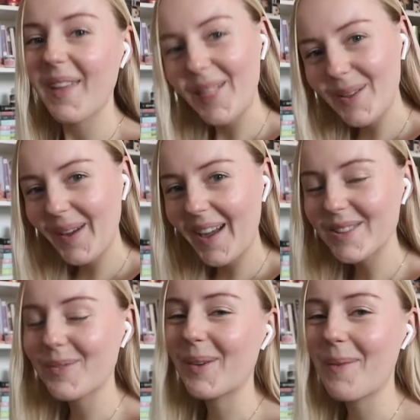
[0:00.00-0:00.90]
Hello guys,
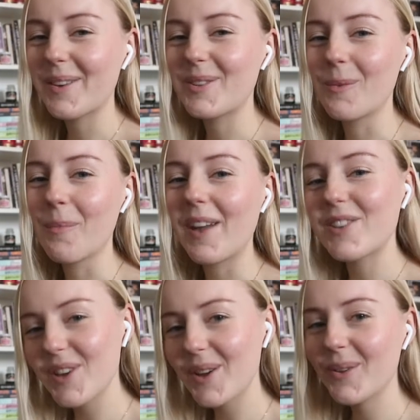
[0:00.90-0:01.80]
and welcome back to my
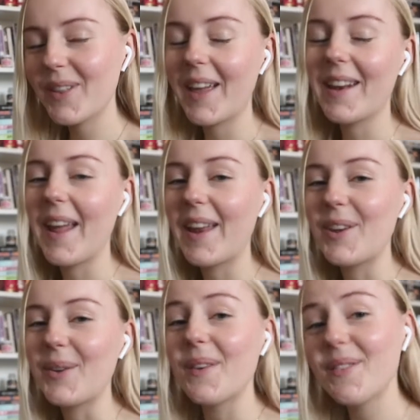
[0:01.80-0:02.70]
channel in a
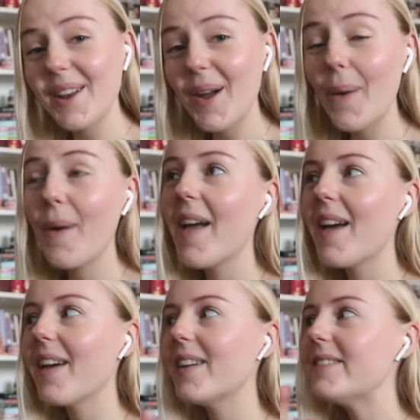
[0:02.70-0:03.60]
new video.
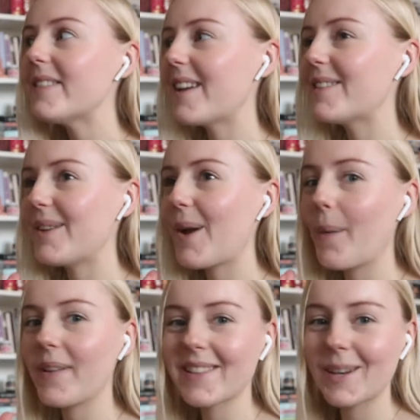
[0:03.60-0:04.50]
Today's video
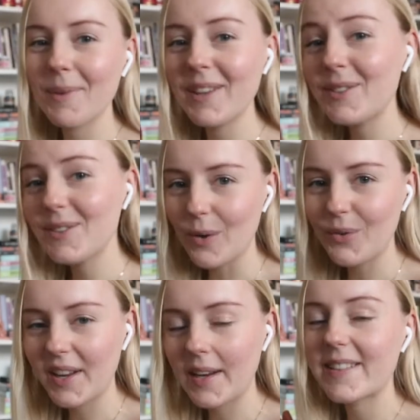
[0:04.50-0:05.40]
is gonna be so
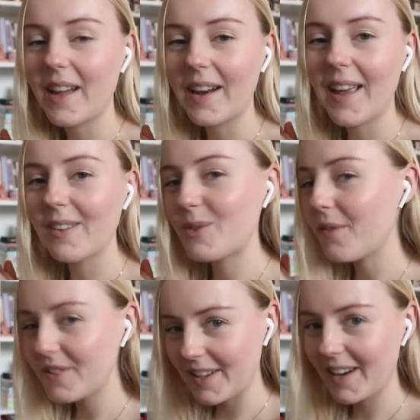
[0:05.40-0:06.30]
freaking exciting. As
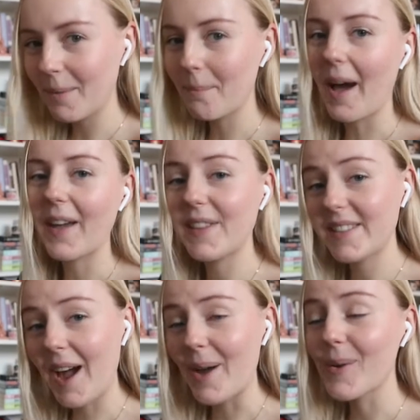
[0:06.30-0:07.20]
you've seen by the
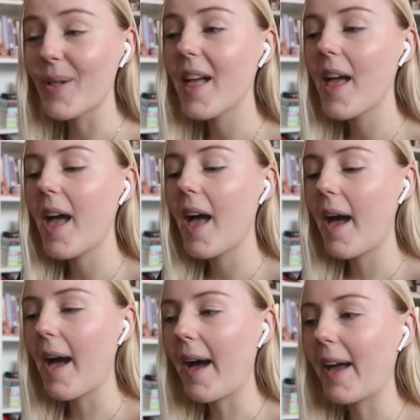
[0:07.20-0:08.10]
title,
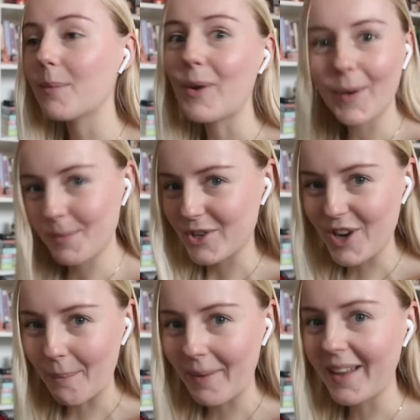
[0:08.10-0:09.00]
I am going book
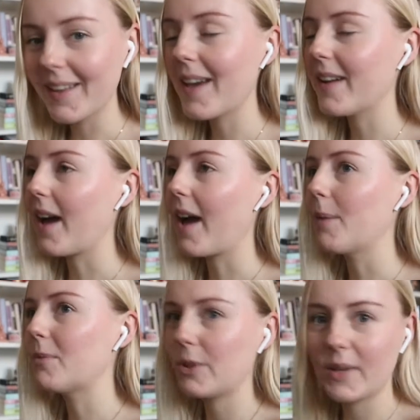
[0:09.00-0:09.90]
shopping and
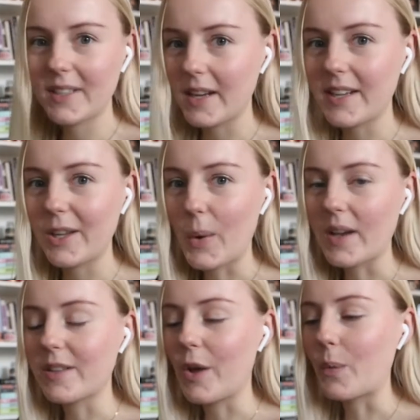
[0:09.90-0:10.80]
I'm so excited to take you
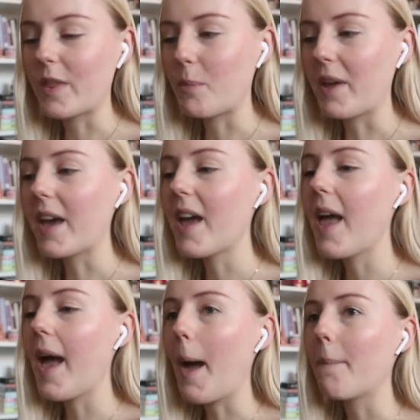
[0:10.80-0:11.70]
guys along with me.
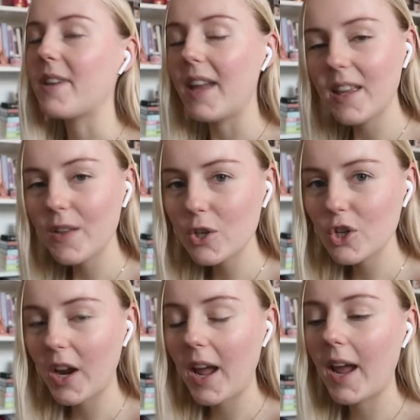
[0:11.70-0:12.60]
I'm taking the
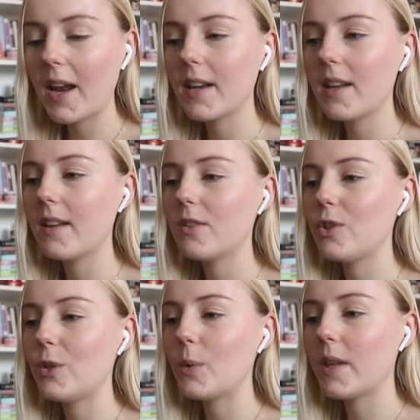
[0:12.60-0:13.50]
train
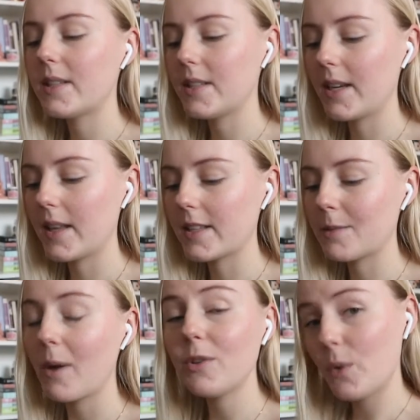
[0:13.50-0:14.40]
to the city that's
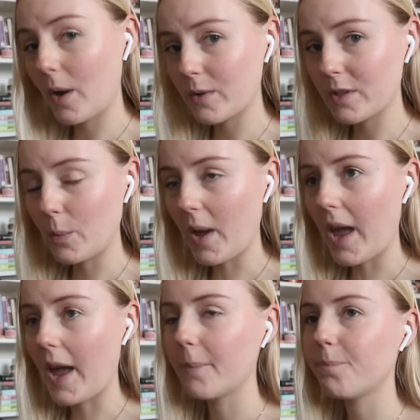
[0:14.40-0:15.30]
about 2 hours
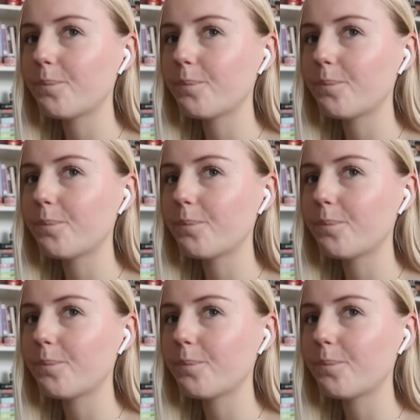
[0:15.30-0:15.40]
away